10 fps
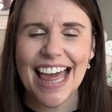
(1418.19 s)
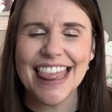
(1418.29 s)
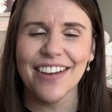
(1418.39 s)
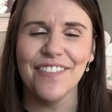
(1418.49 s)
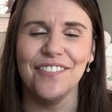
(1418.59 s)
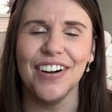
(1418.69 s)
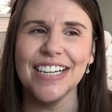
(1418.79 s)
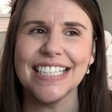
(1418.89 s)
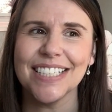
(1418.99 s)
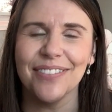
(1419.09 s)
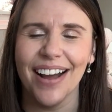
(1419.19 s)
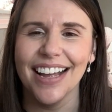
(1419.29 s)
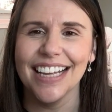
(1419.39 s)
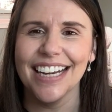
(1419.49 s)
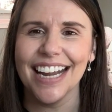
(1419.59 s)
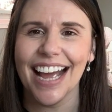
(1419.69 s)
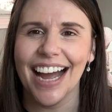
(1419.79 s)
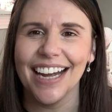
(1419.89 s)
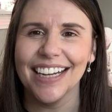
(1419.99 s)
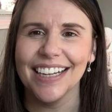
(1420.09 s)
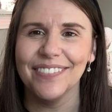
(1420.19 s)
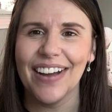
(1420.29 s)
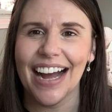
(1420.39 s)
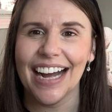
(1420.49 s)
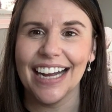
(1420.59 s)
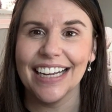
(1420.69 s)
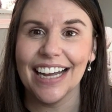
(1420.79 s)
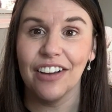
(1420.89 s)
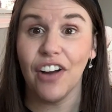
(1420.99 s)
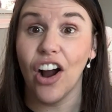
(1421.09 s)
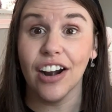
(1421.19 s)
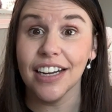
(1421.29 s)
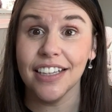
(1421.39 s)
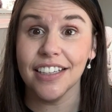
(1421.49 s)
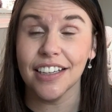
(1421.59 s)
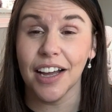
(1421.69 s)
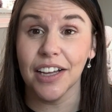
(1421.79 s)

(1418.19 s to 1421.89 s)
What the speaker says: The first one, I've already